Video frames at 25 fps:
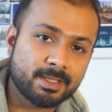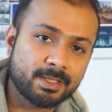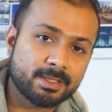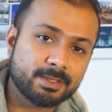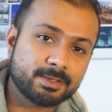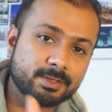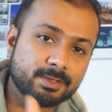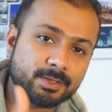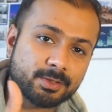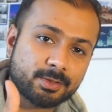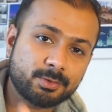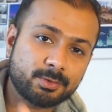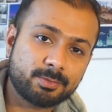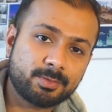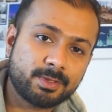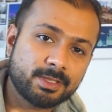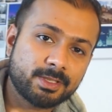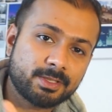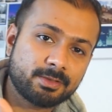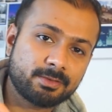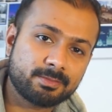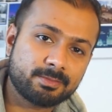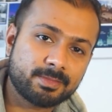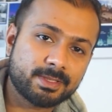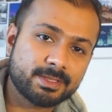So October,
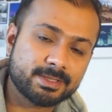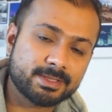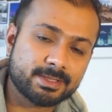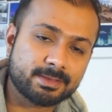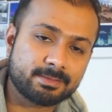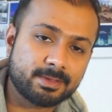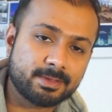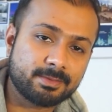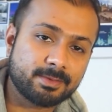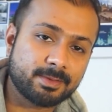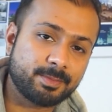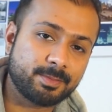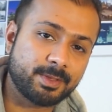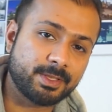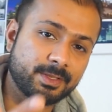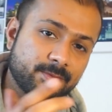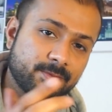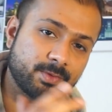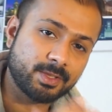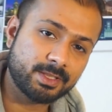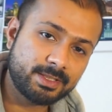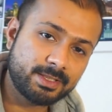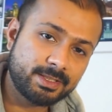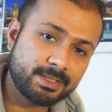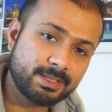November, December will be in
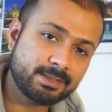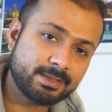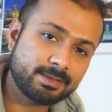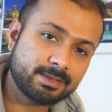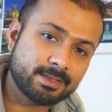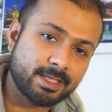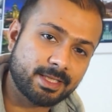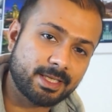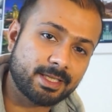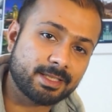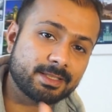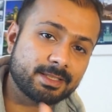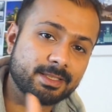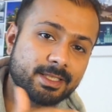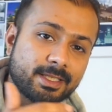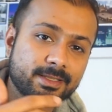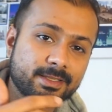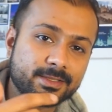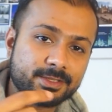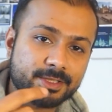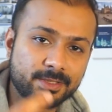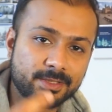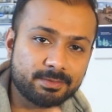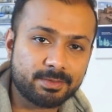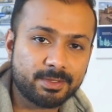1 year, and
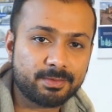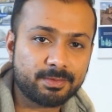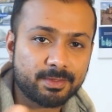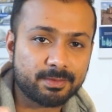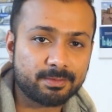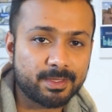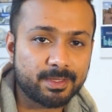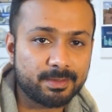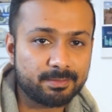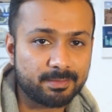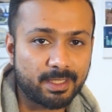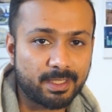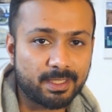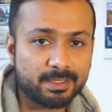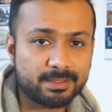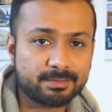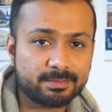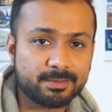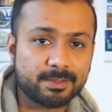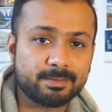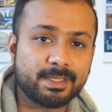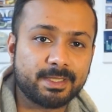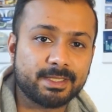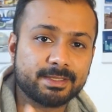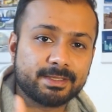then January, February, March
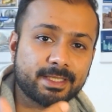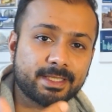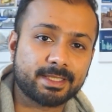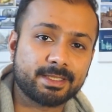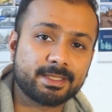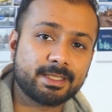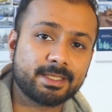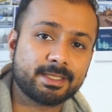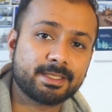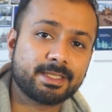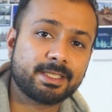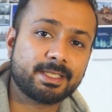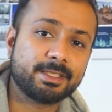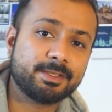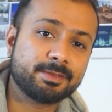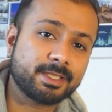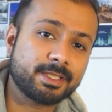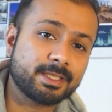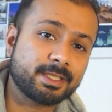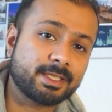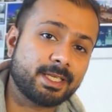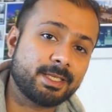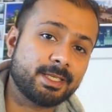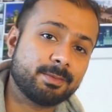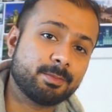will be in second year. Then you
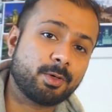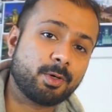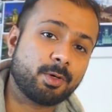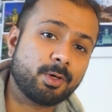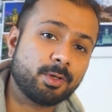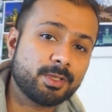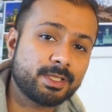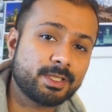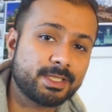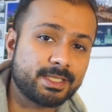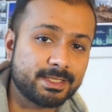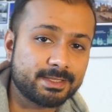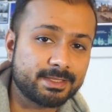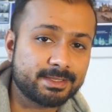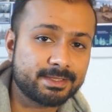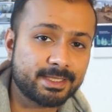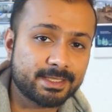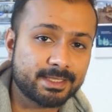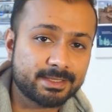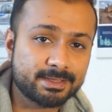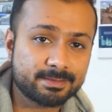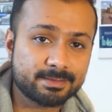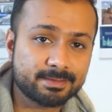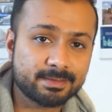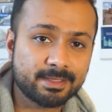can claim all these
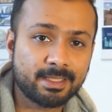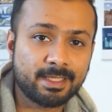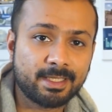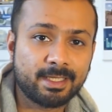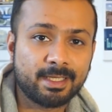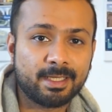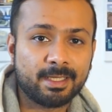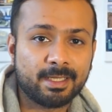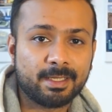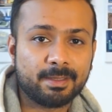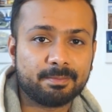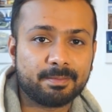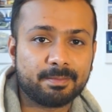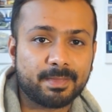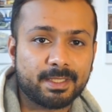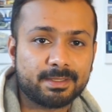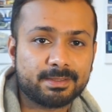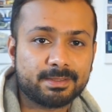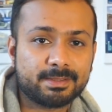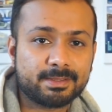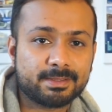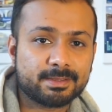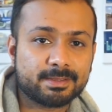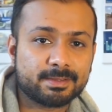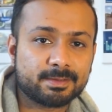6
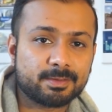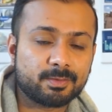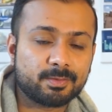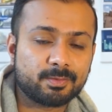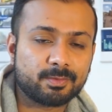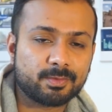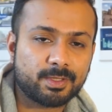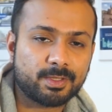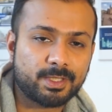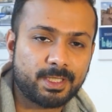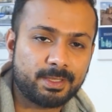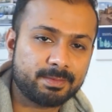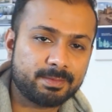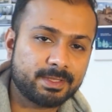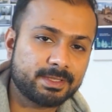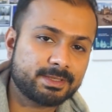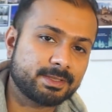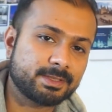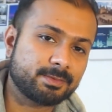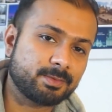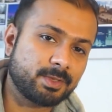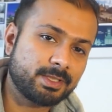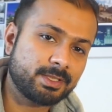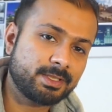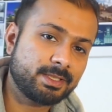months, 3 months
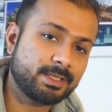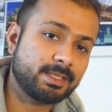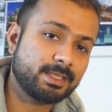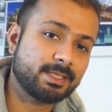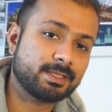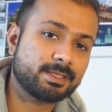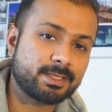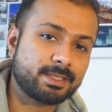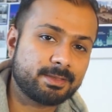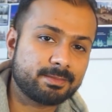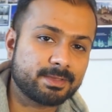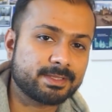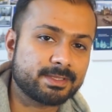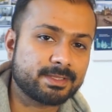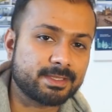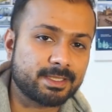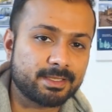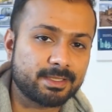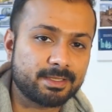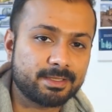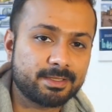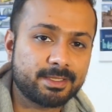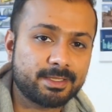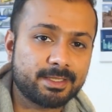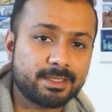in 1 year and 3 months in
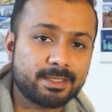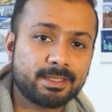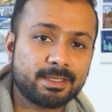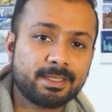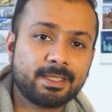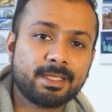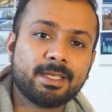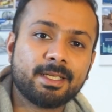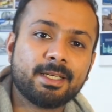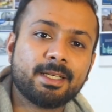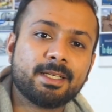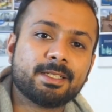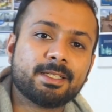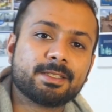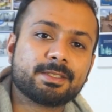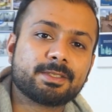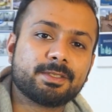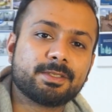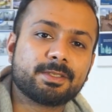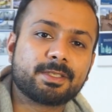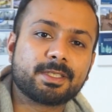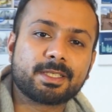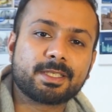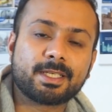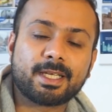another year. So
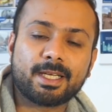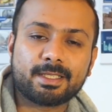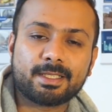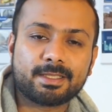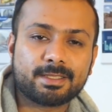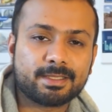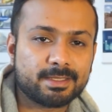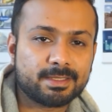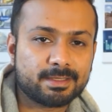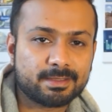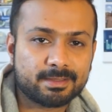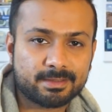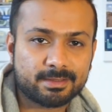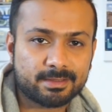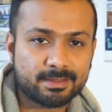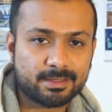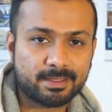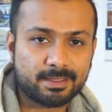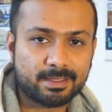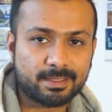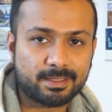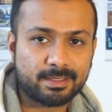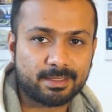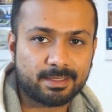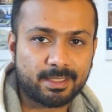you can get
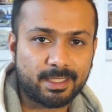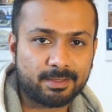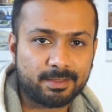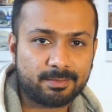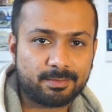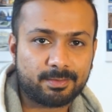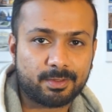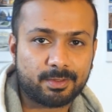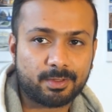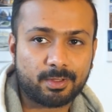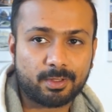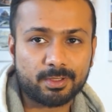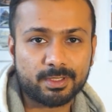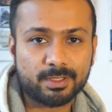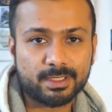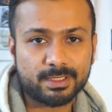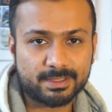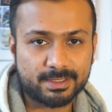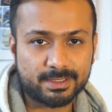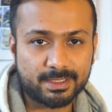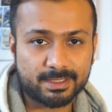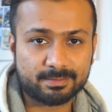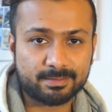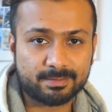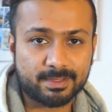rent for all the
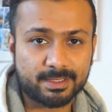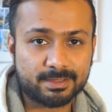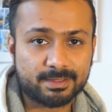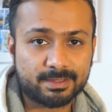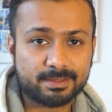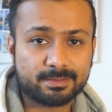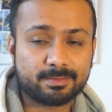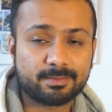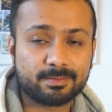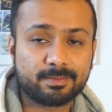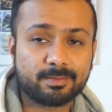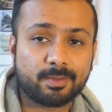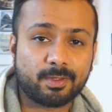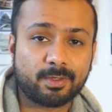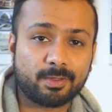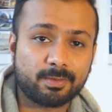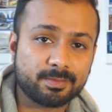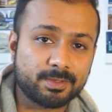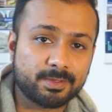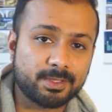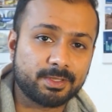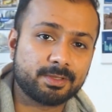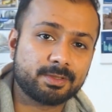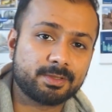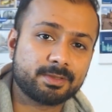6 months
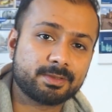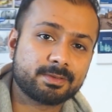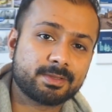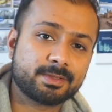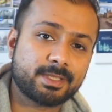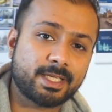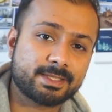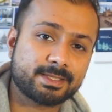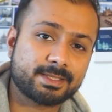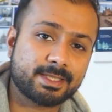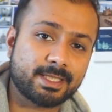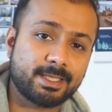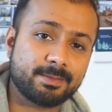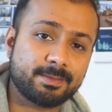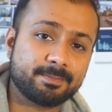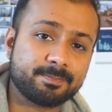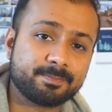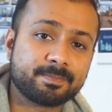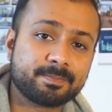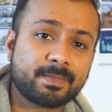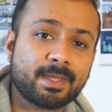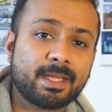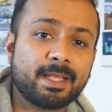from your tax claim.